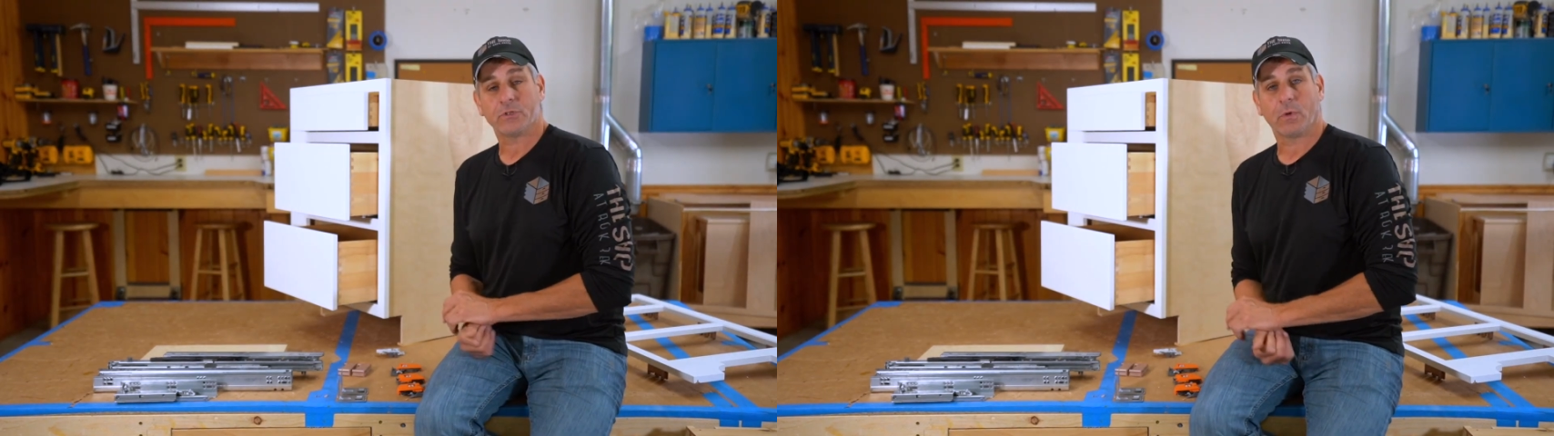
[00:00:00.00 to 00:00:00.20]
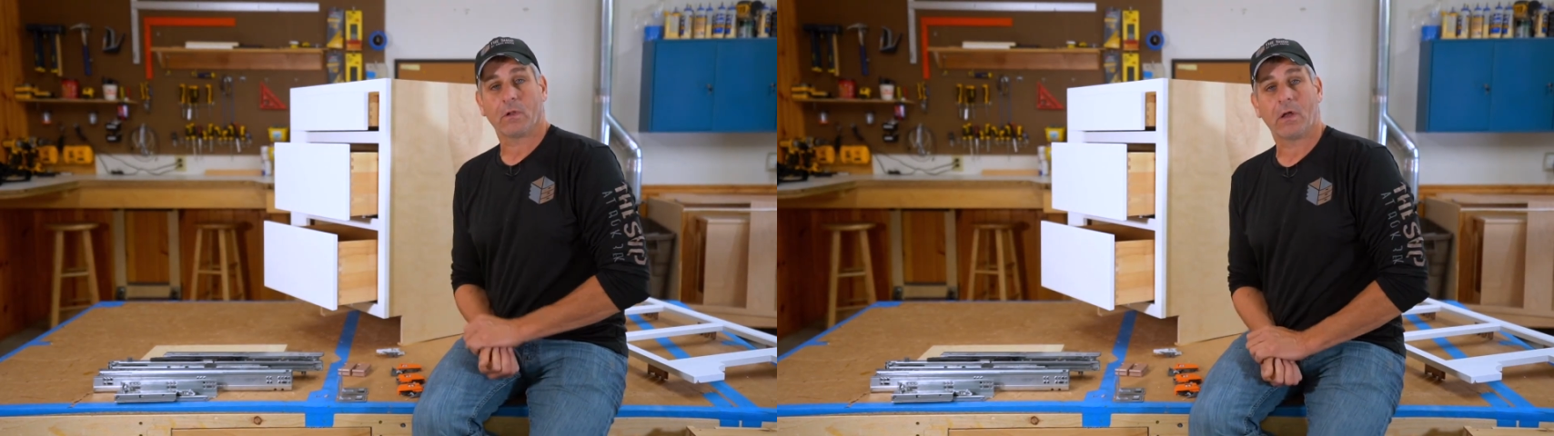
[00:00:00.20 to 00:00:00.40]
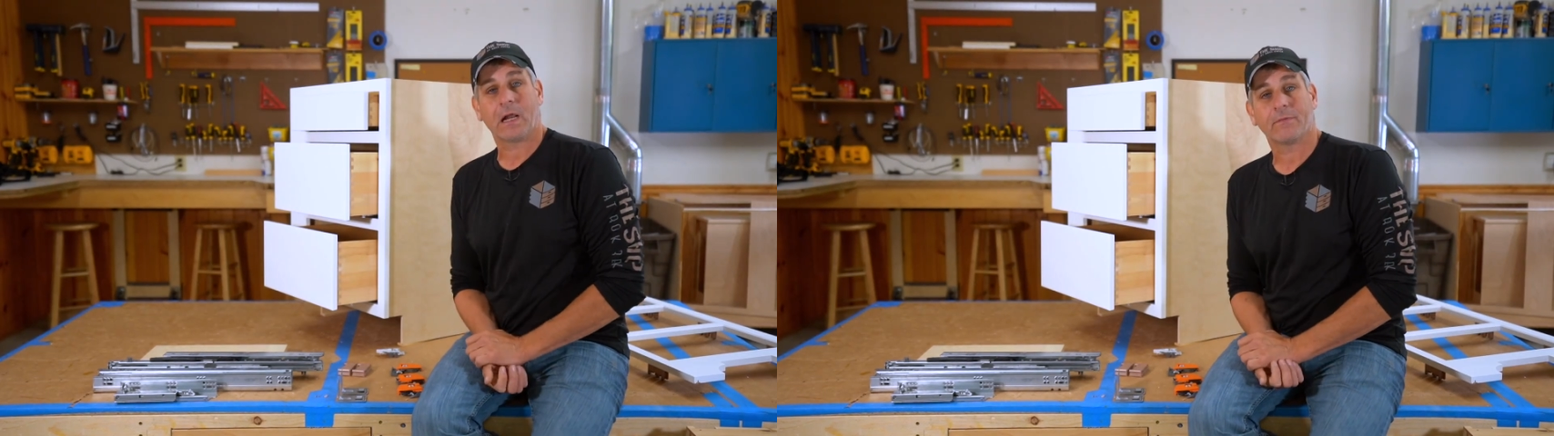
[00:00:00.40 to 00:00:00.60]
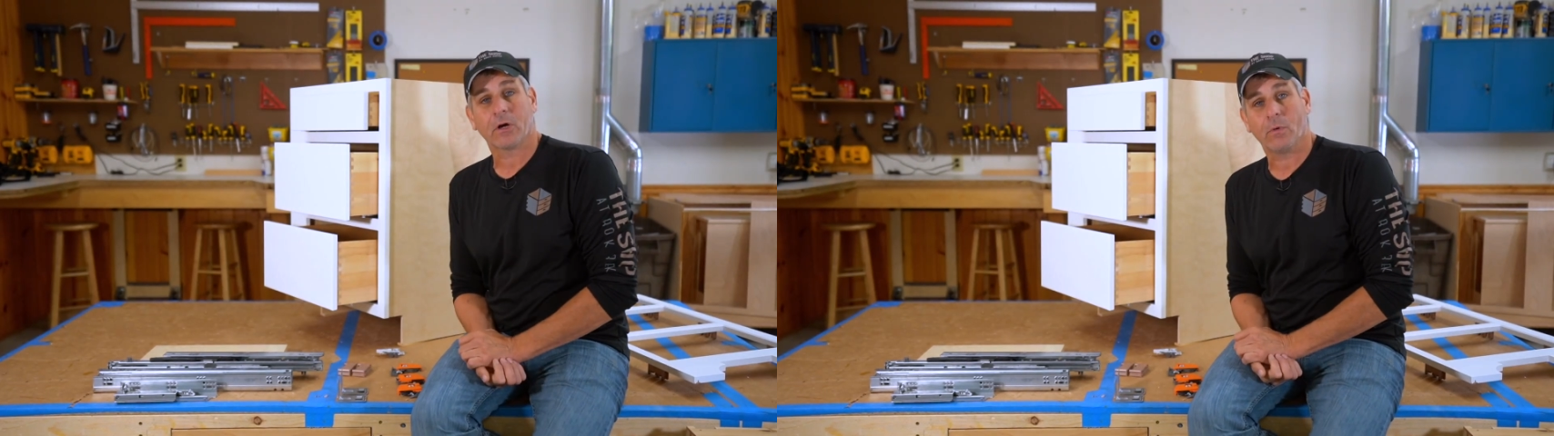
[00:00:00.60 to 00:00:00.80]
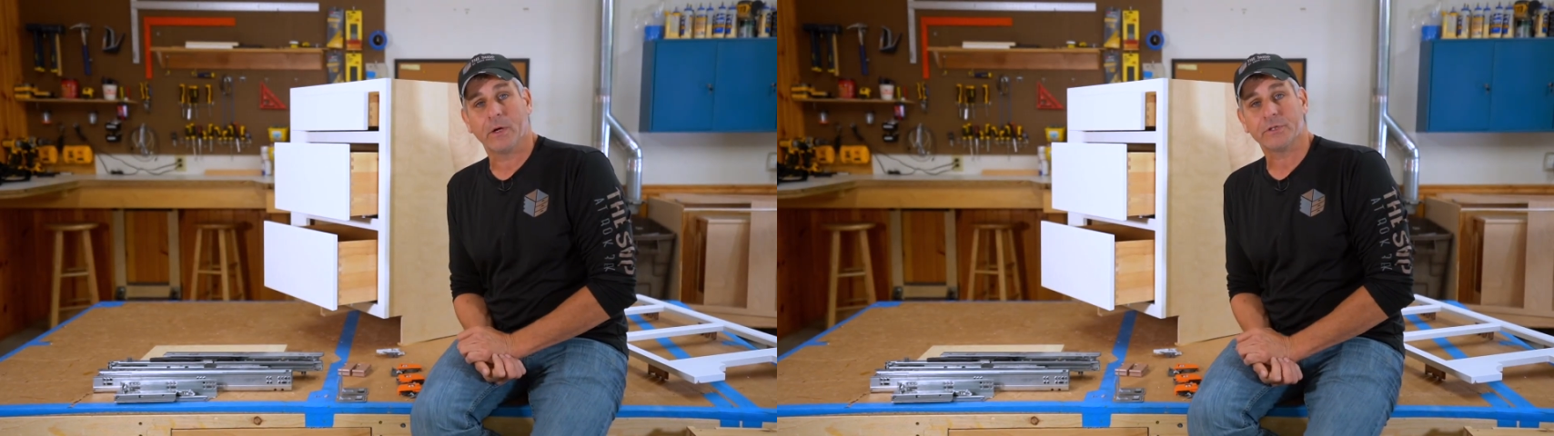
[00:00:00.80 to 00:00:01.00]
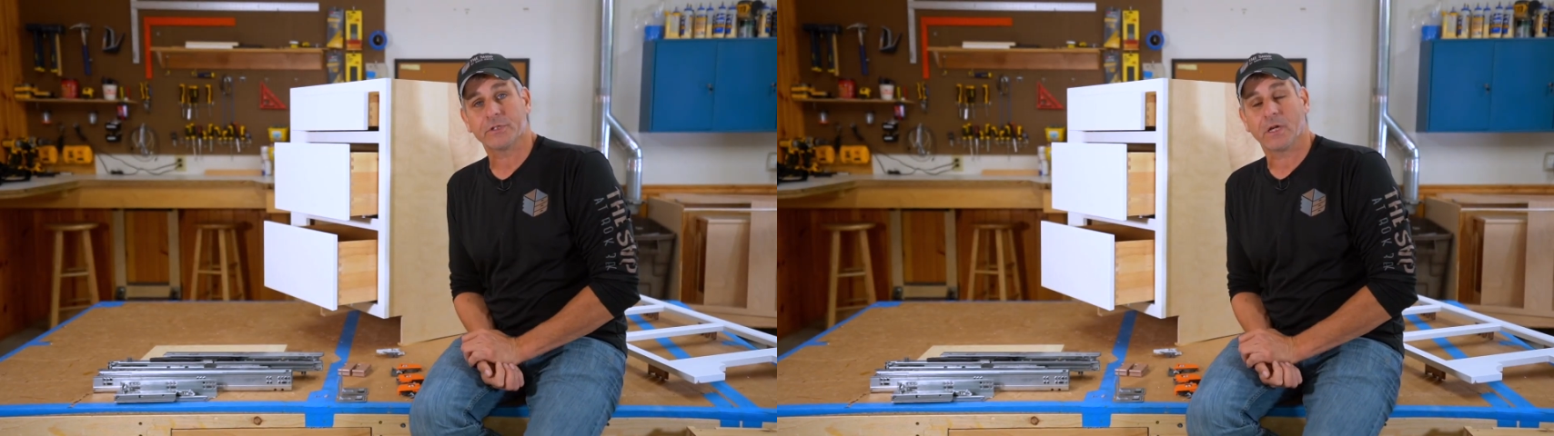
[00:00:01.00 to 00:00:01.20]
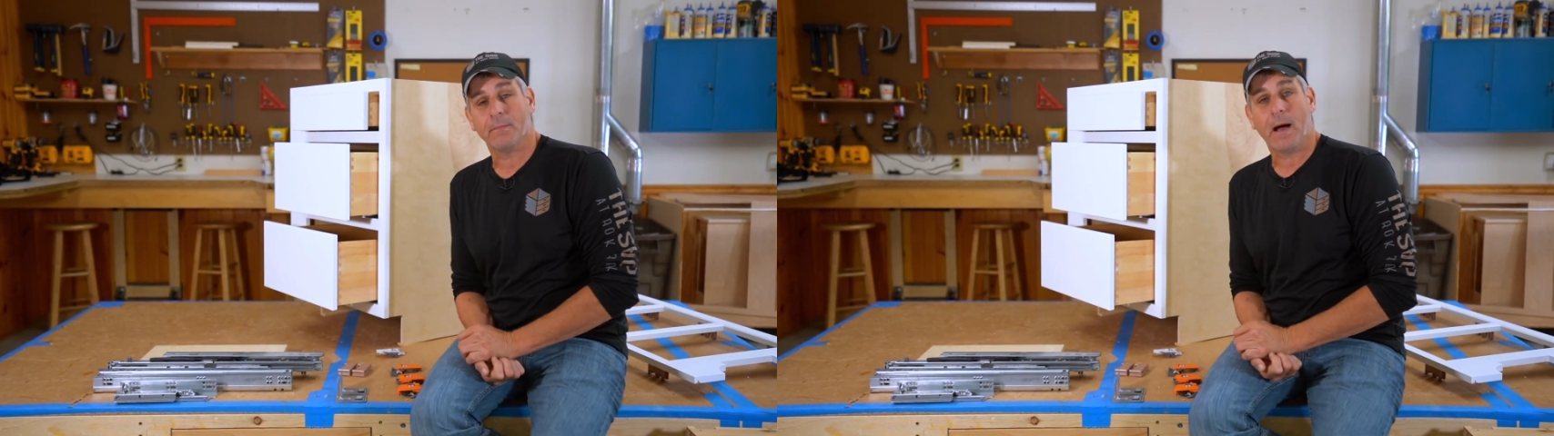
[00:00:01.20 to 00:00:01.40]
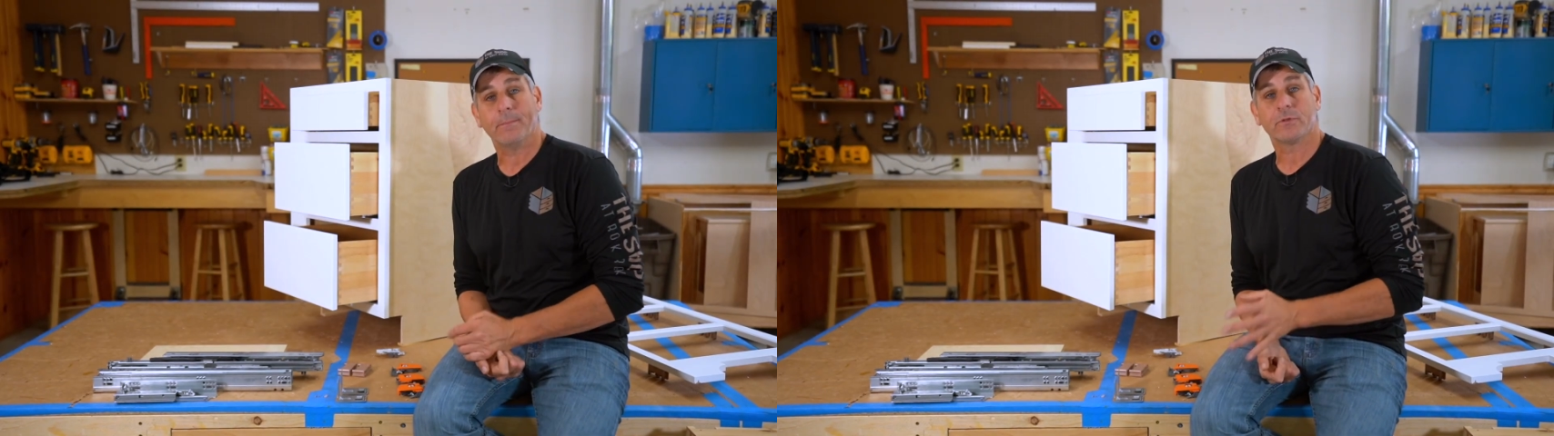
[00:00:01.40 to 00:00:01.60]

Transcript: is where a lot of our questions come up.